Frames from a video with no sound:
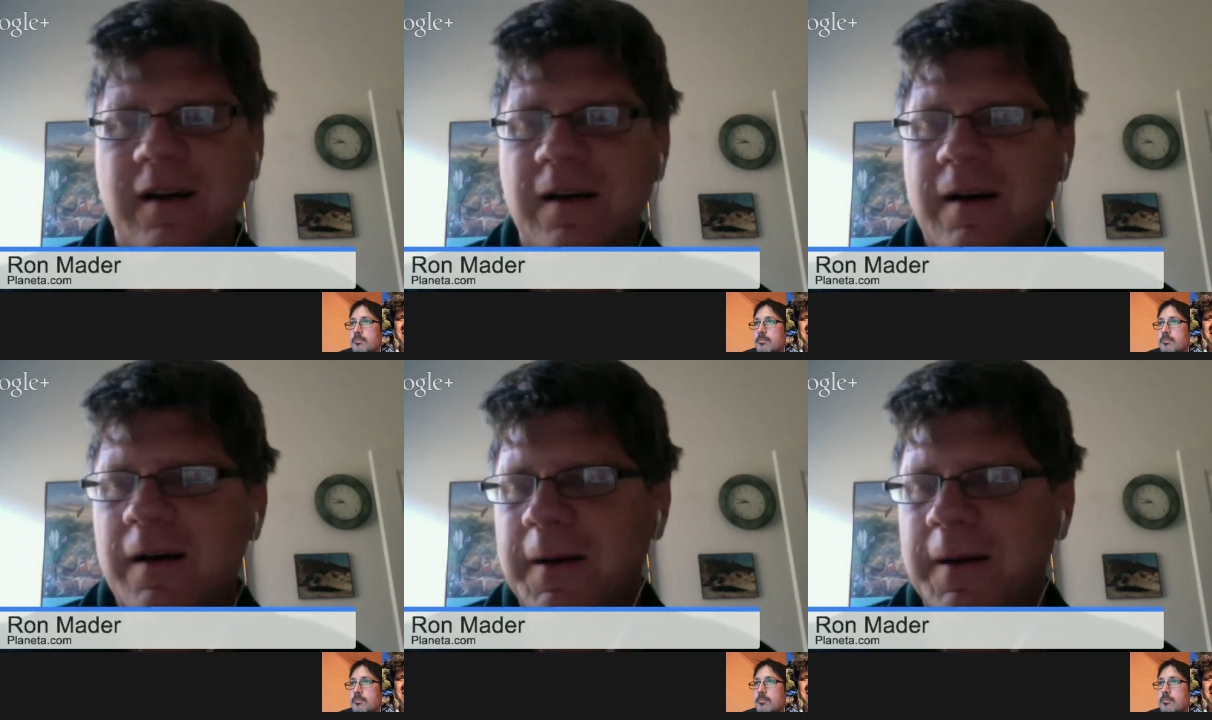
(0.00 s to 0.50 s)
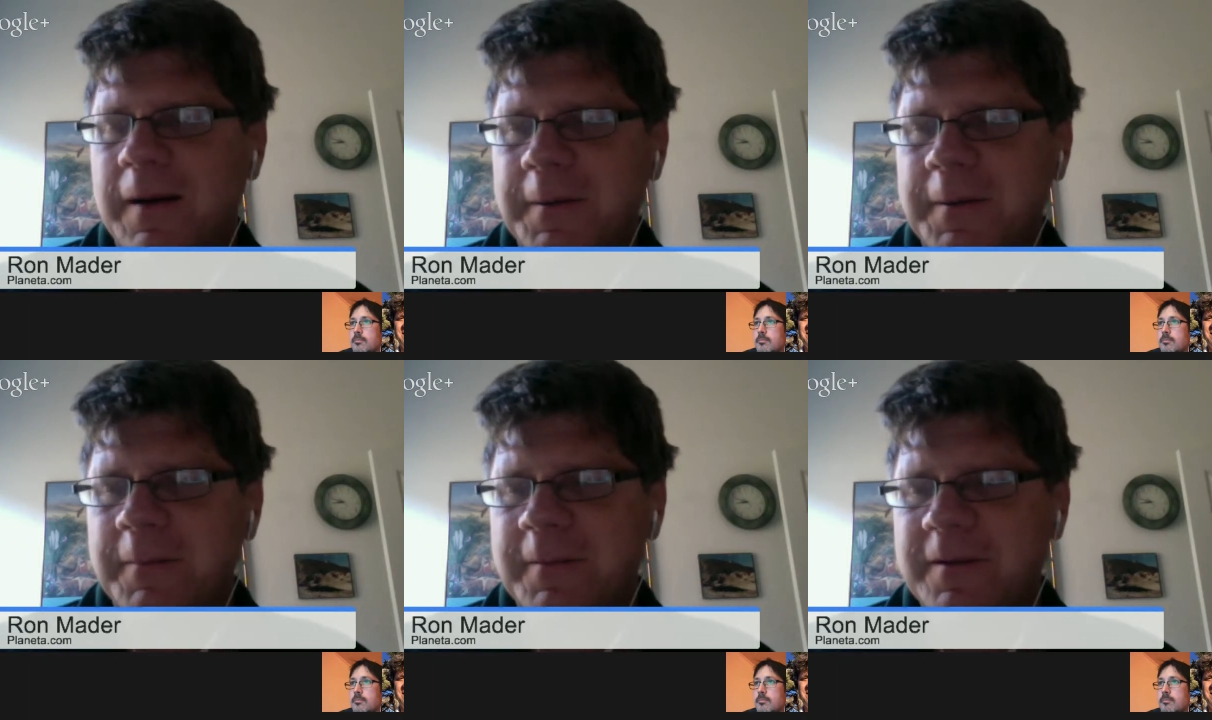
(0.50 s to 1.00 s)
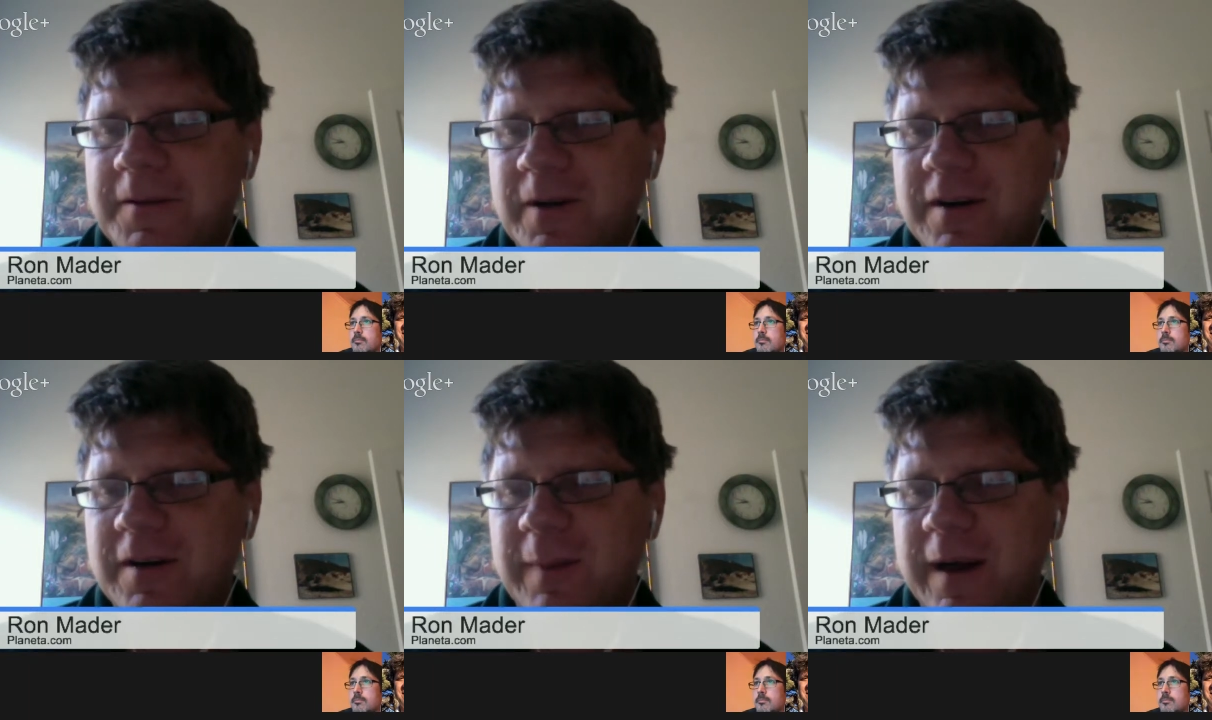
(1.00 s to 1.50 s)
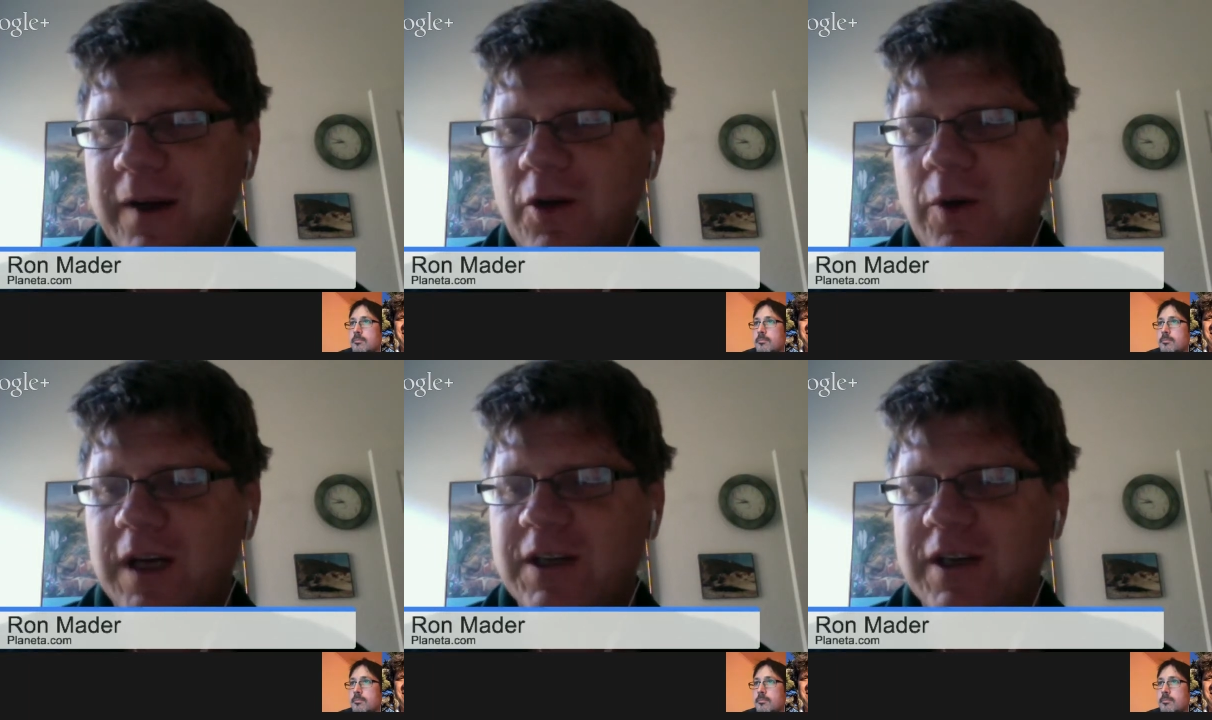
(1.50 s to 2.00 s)
Speaker 1: Uh, so here's my other
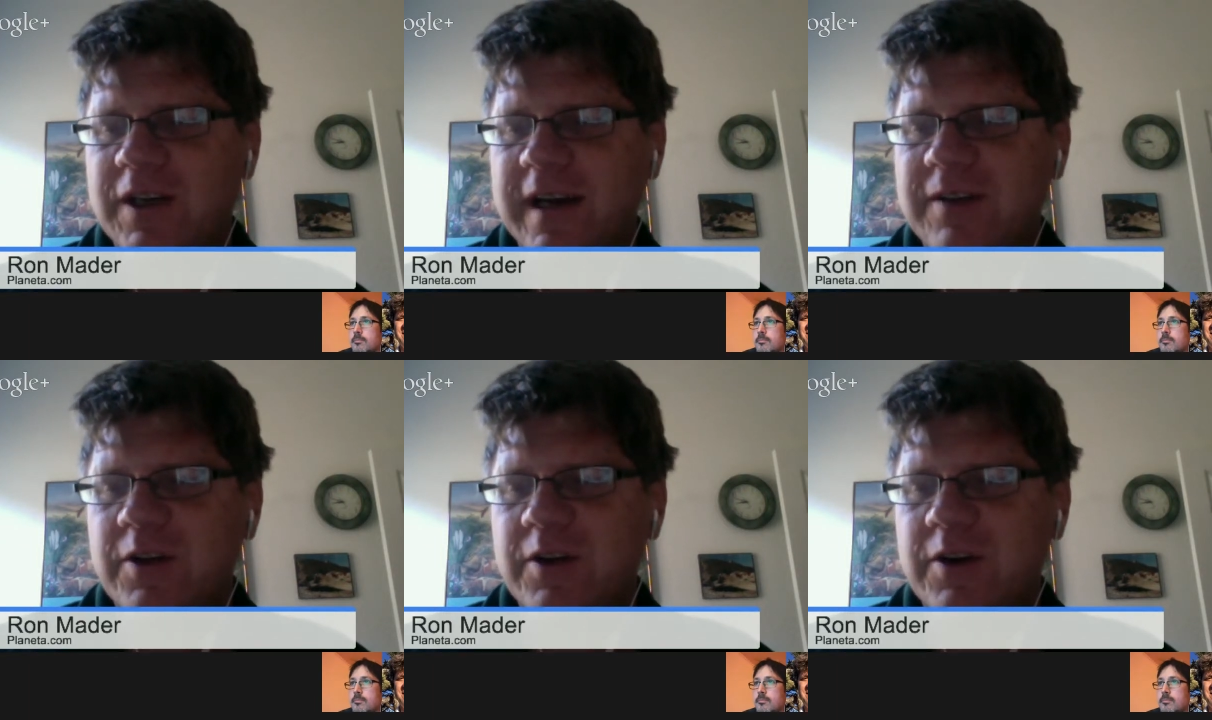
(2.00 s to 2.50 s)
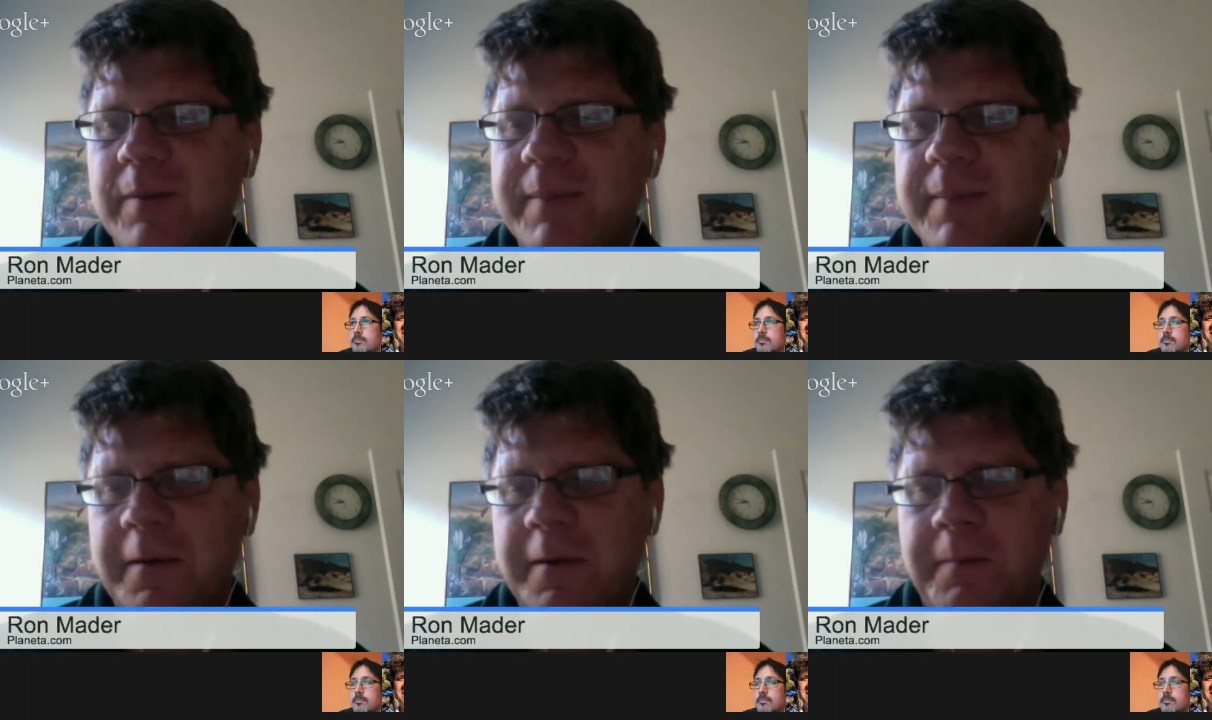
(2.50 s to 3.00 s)
question: As a European,